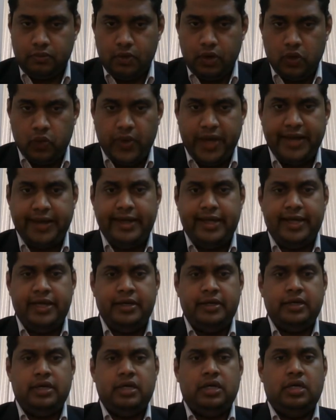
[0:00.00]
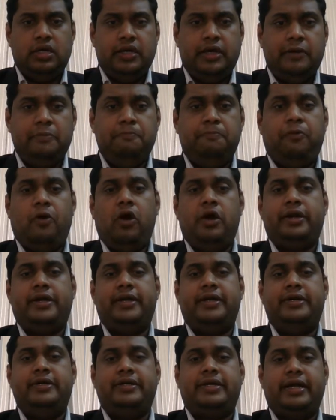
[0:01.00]
very
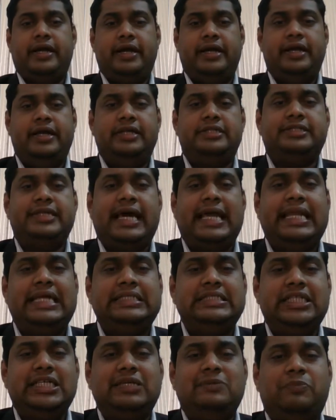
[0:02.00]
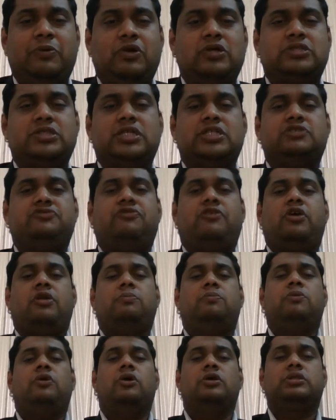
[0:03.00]
important and a challenging process for
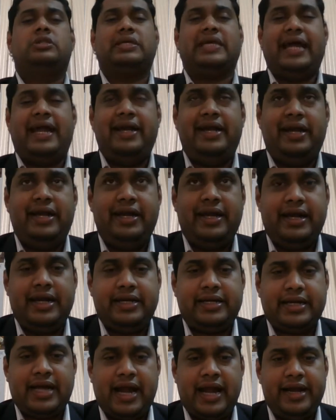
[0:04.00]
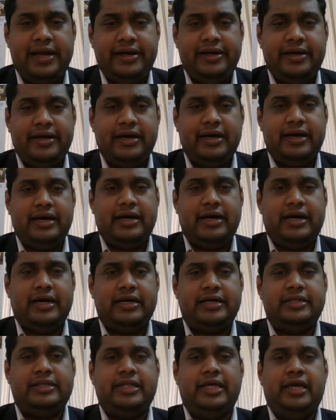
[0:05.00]
both candidate and
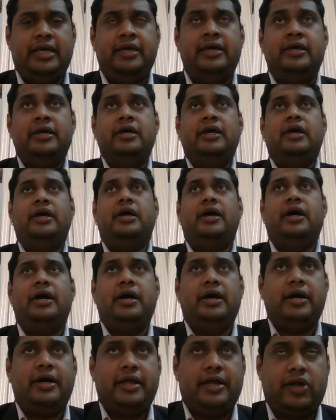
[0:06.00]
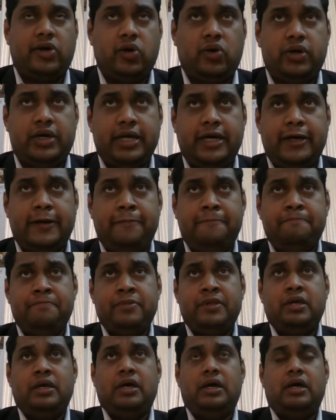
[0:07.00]
the recruiter.
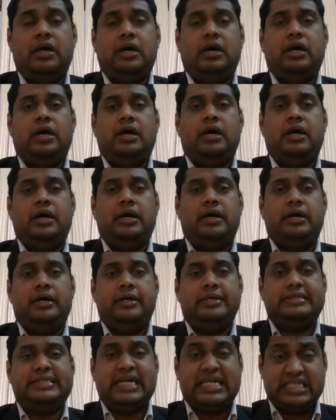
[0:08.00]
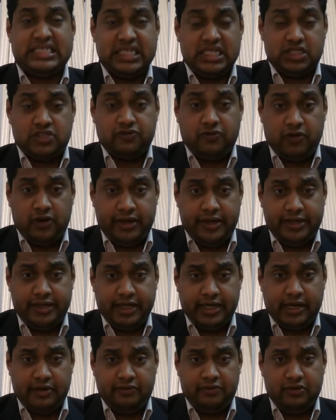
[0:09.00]
Successful
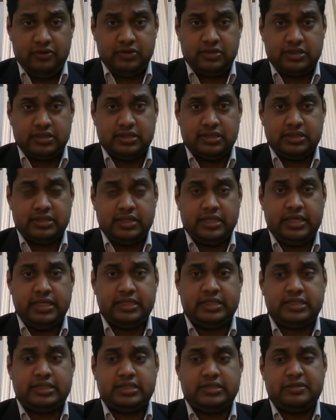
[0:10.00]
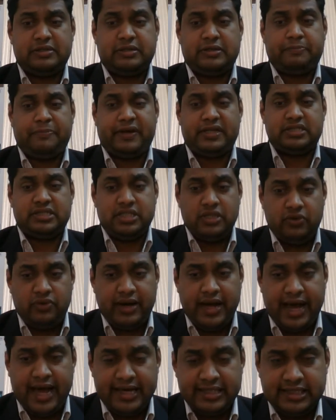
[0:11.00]
interviews is perceived
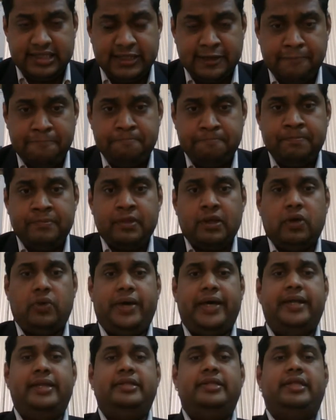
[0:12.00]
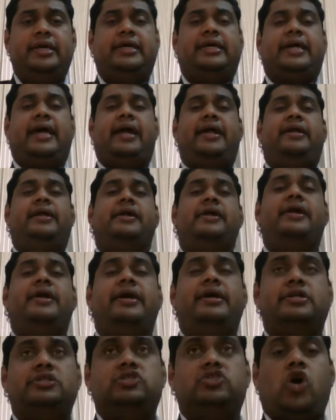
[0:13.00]
as when the
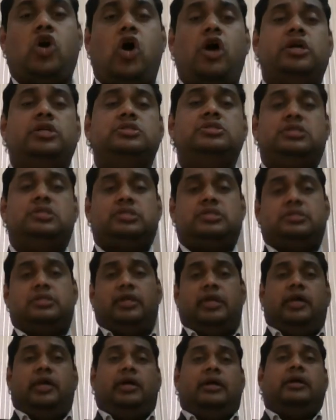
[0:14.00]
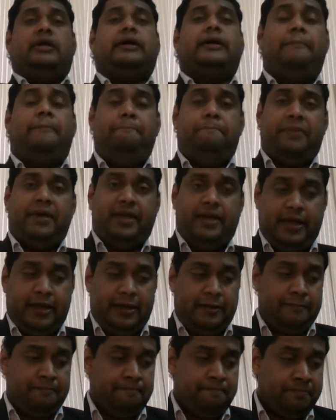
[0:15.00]
candidate joins the
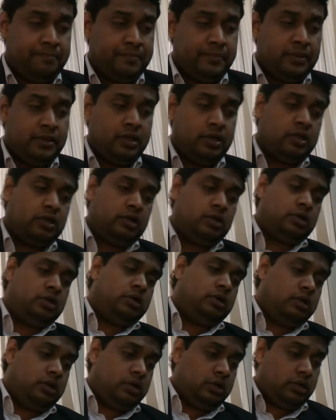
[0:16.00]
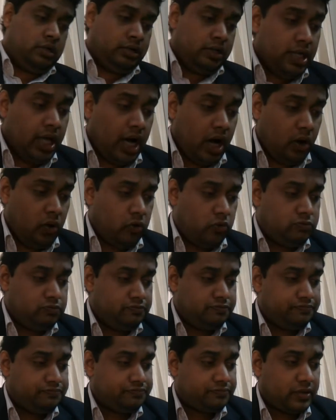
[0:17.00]
company. No,
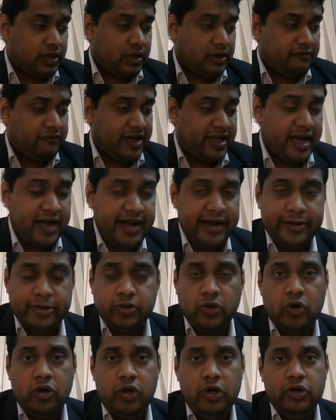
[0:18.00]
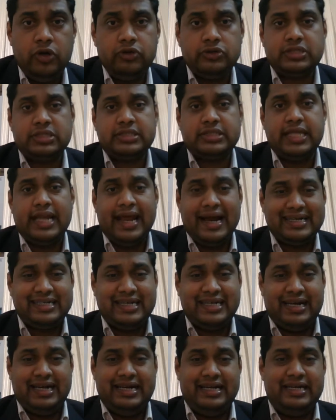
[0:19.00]
when I told you
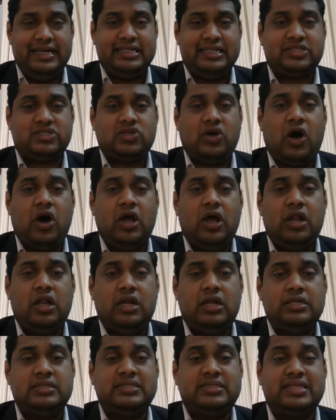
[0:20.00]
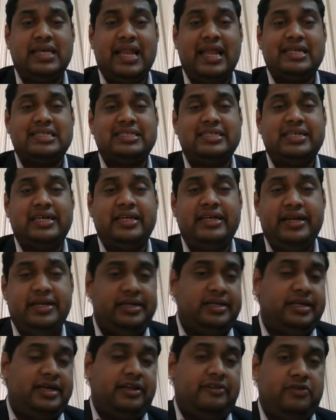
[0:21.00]
selected, it's all selection
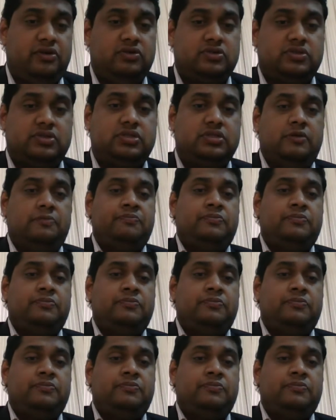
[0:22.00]
interviews.